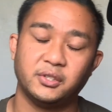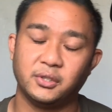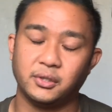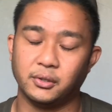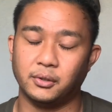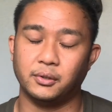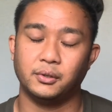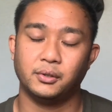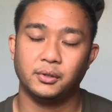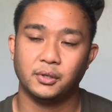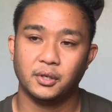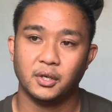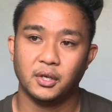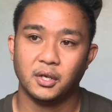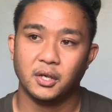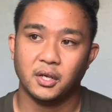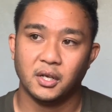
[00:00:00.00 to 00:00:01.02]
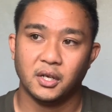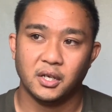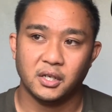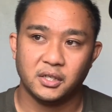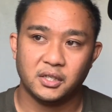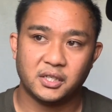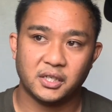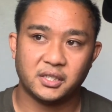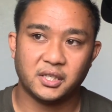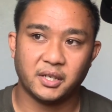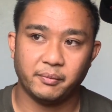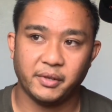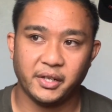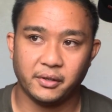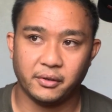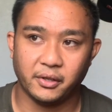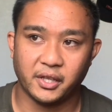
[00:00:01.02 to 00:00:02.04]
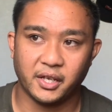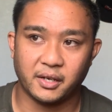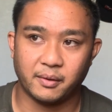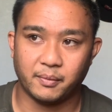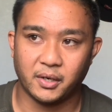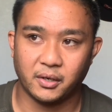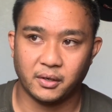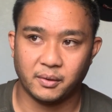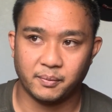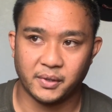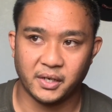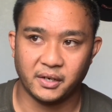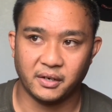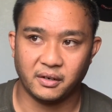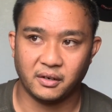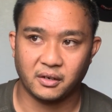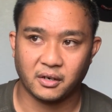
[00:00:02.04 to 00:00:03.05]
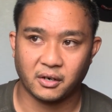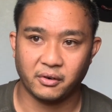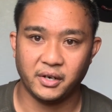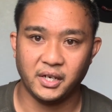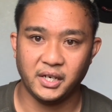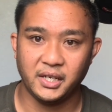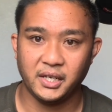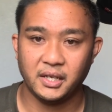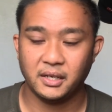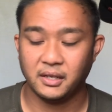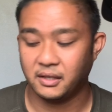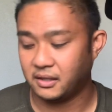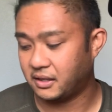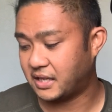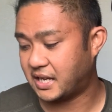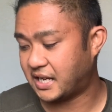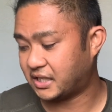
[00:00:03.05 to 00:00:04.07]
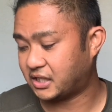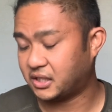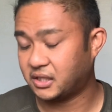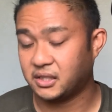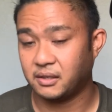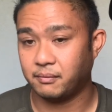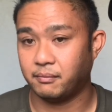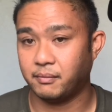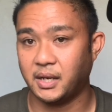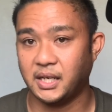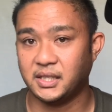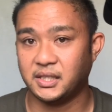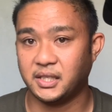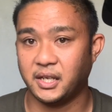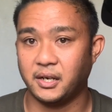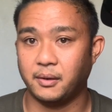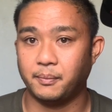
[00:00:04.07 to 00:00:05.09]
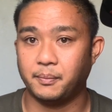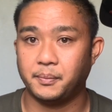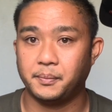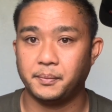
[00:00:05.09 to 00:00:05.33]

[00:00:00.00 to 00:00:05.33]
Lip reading: So just something to think about, but currently that's my setup.